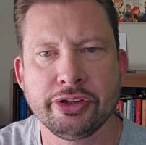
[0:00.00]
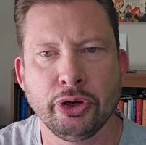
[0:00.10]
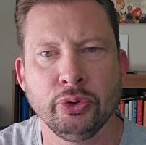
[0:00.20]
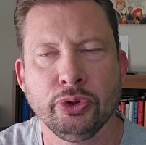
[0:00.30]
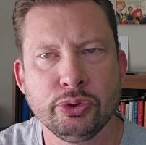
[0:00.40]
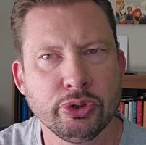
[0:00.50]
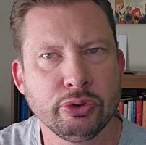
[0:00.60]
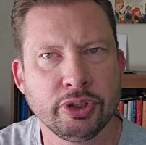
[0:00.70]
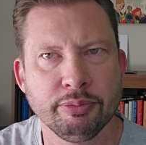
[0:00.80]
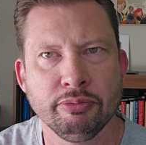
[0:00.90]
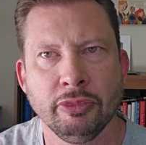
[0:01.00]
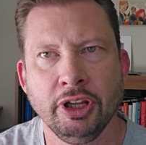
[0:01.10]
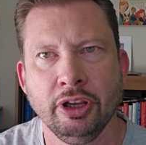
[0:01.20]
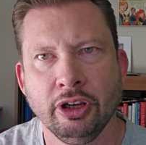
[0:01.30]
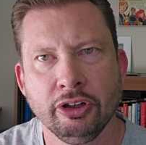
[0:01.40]
And so those are
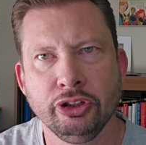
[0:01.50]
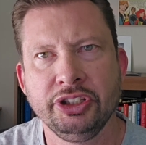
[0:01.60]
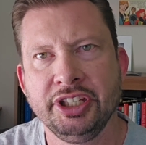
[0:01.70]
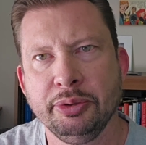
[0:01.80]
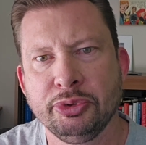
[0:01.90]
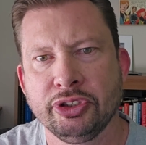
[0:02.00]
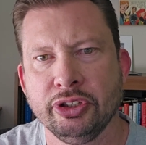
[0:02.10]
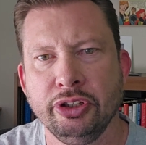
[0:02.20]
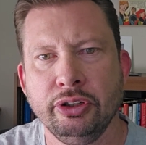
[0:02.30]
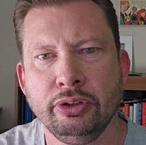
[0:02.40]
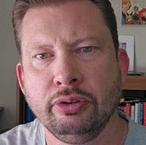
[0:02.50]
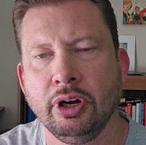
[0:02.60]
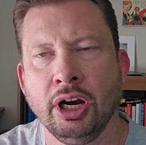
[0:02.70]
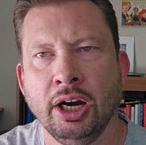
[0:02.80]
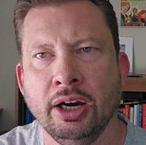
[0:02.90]
some good tips to do